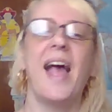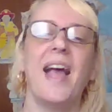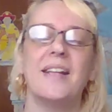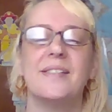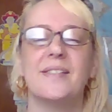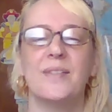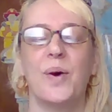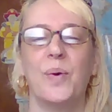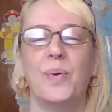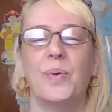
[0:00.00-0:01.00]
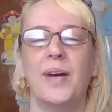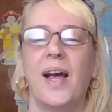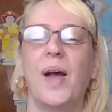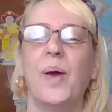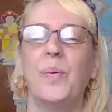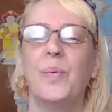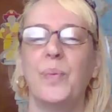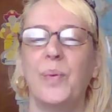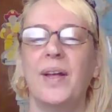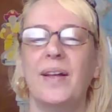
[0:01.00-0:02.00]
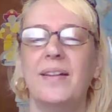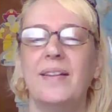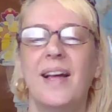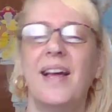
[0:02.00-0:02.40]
and so will you.